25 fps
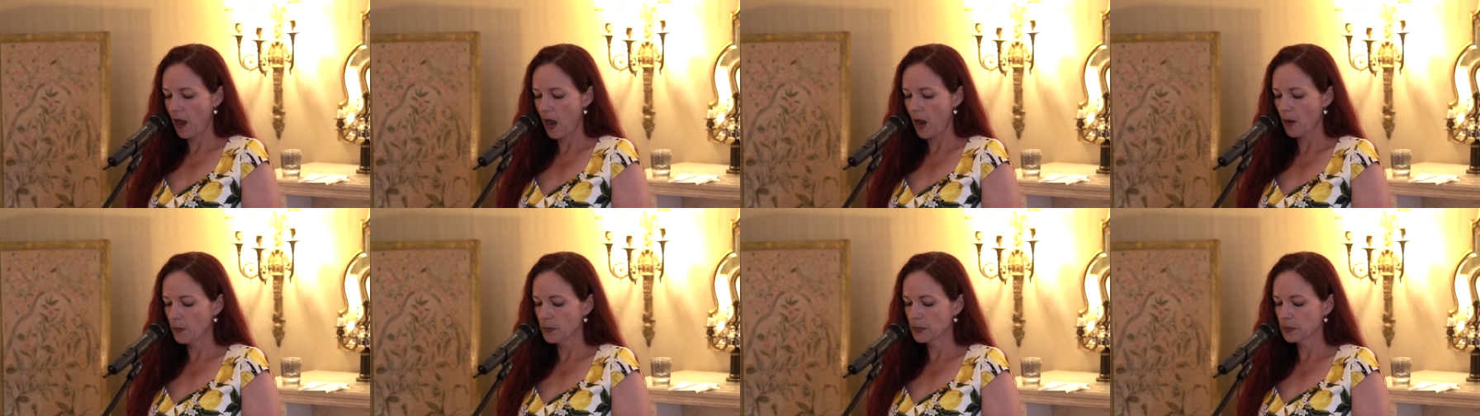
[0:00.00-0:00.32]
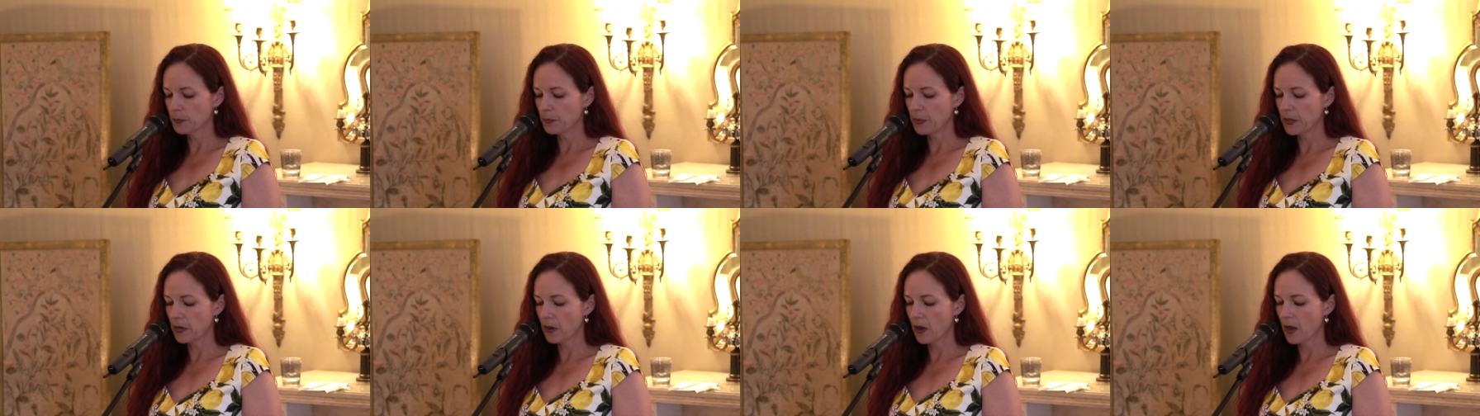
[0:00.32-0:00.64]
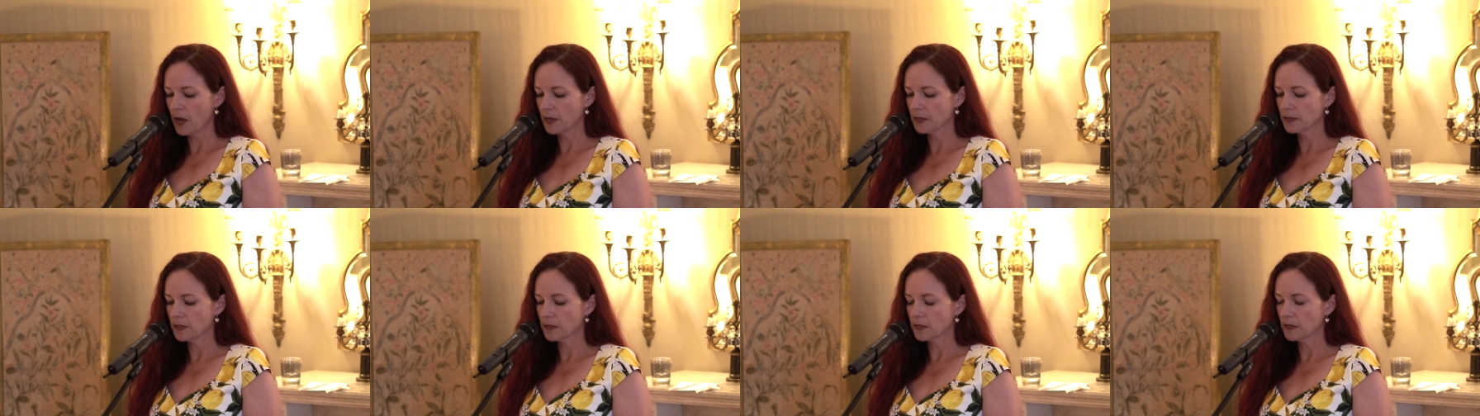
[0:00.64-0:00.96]
I was
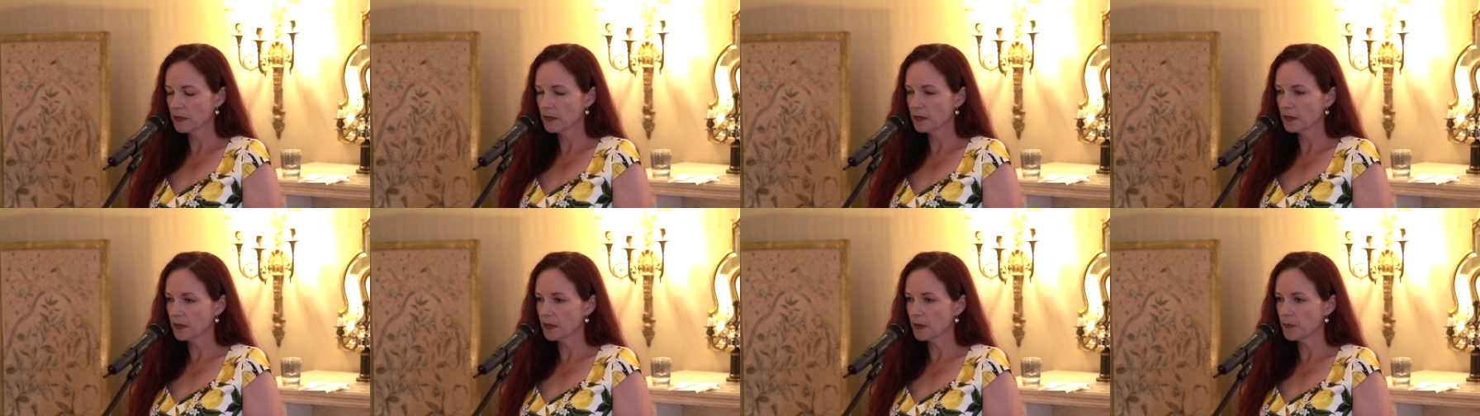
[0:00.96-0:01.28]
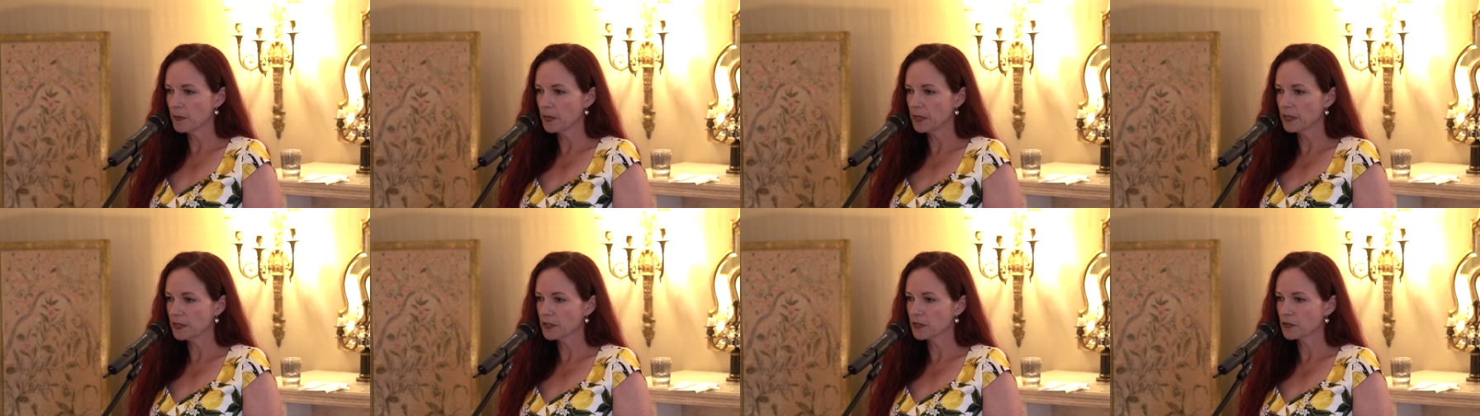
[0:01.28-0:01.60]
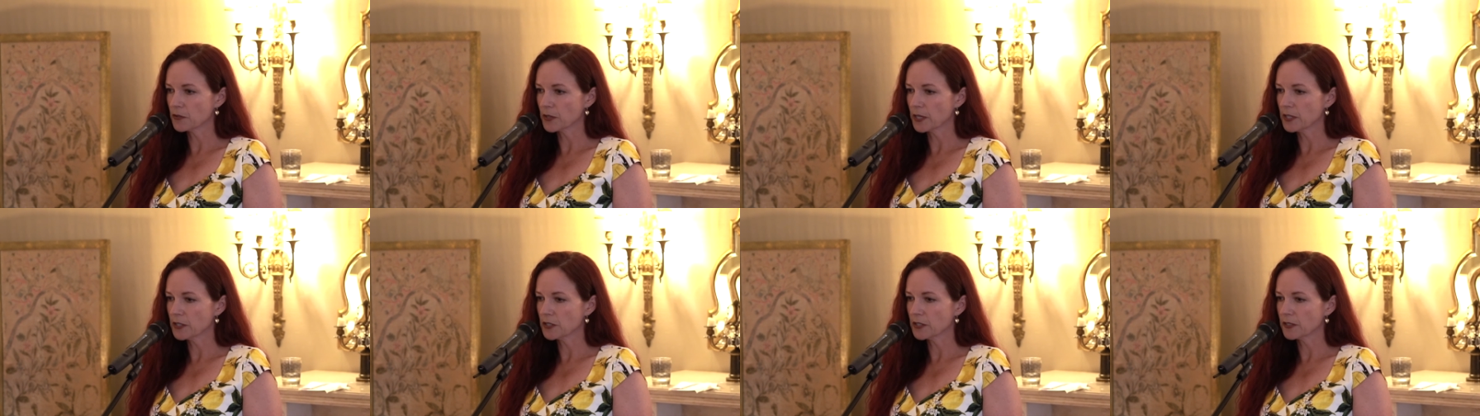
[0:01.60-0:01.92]
beyond the
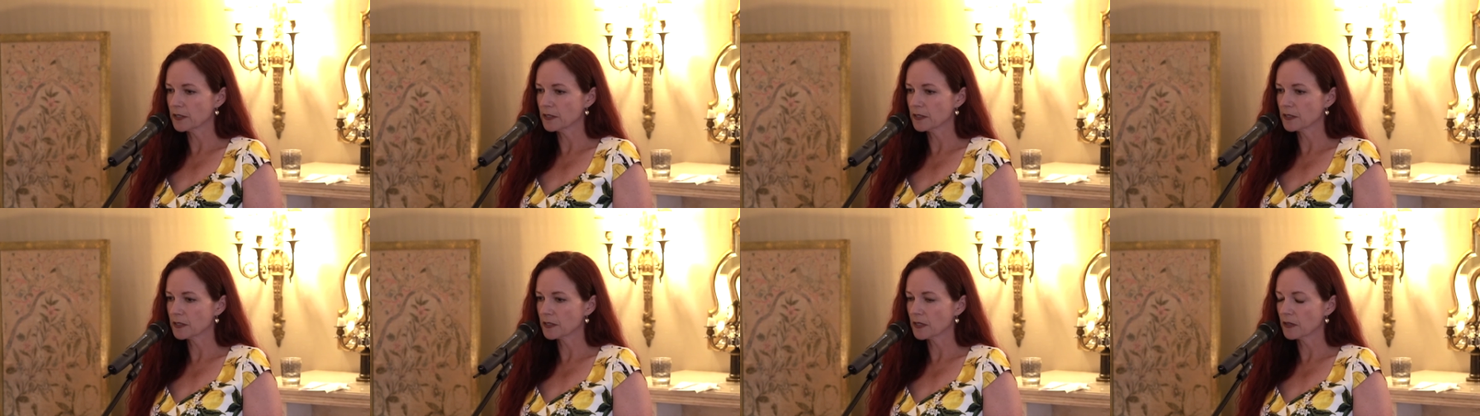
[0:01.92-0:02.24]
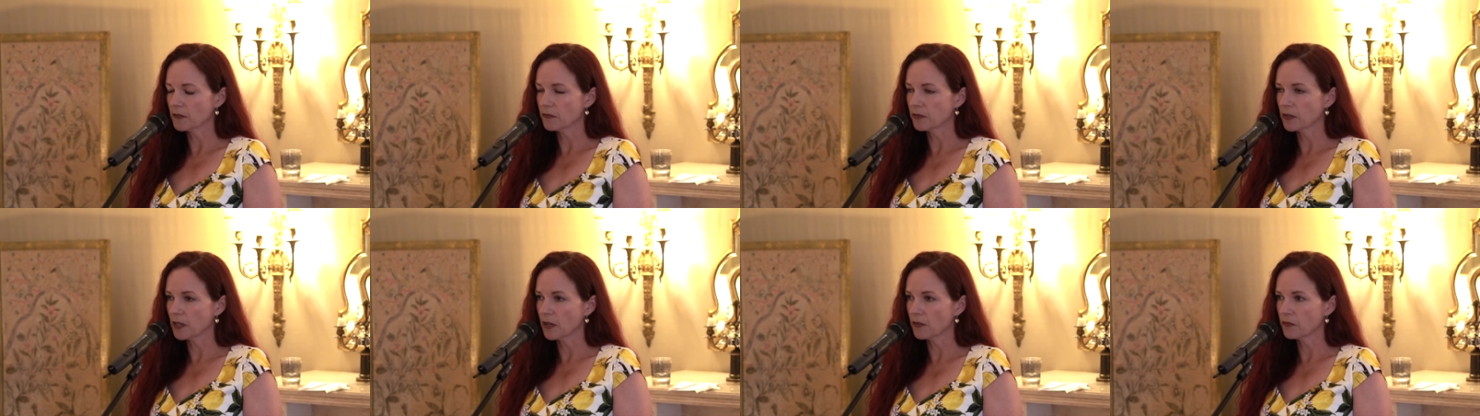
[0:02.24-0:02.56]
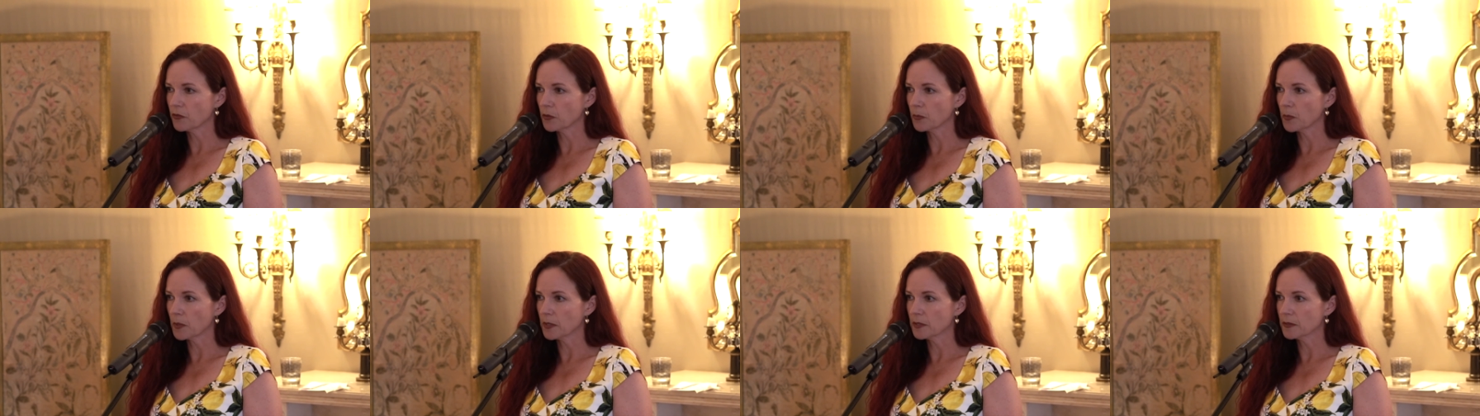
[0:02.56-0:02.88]
ministrations of
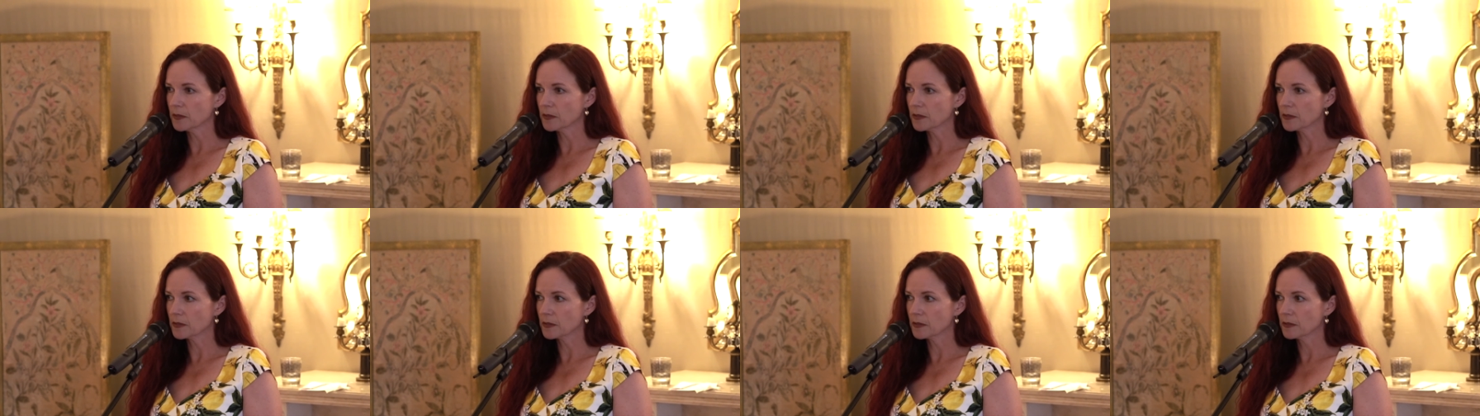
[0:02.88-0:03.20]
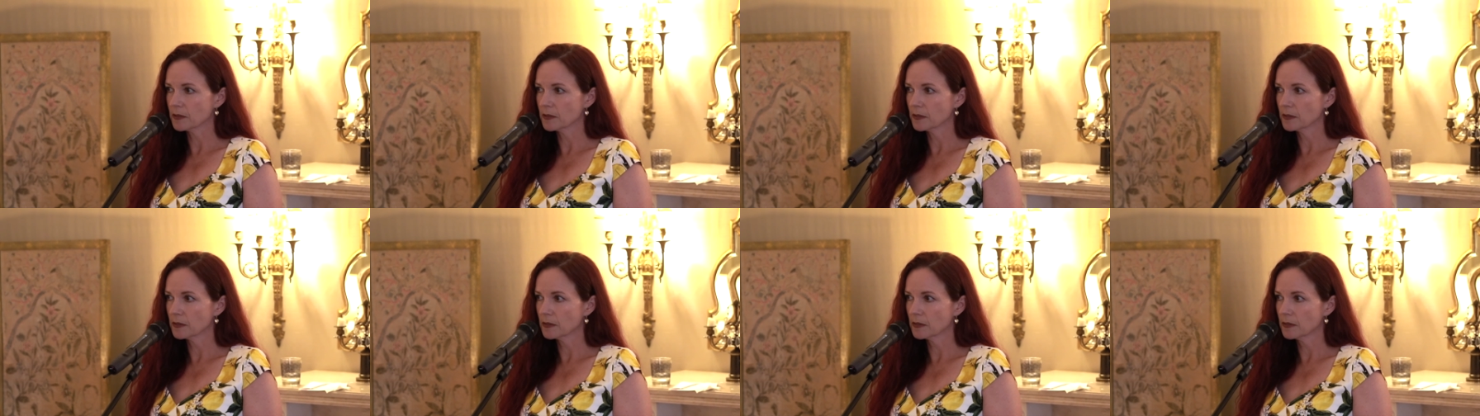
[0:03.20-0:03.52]
loved ones.